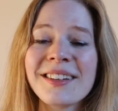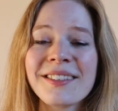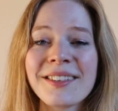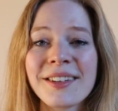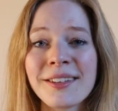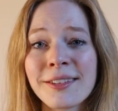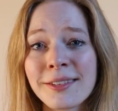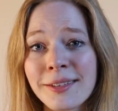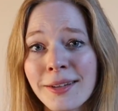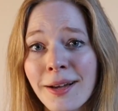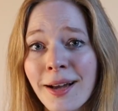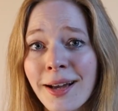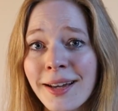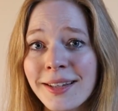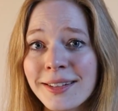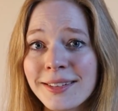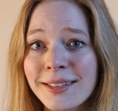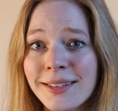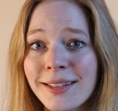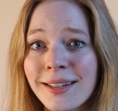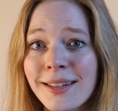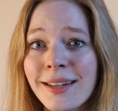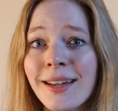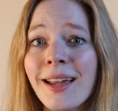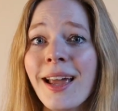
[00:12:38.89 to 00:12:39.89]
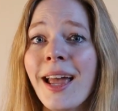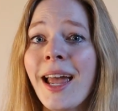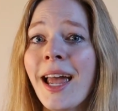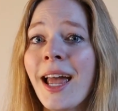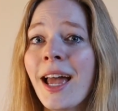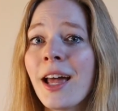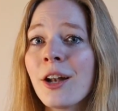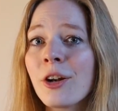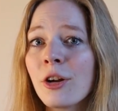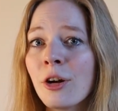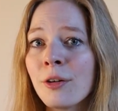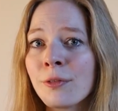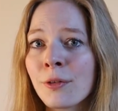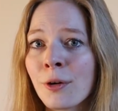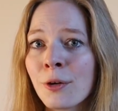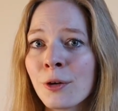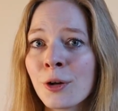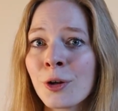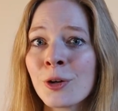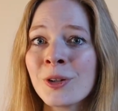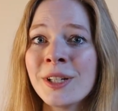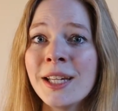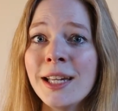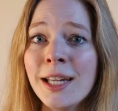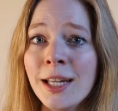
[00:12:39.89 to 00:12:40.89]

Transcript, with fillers: society, and of our own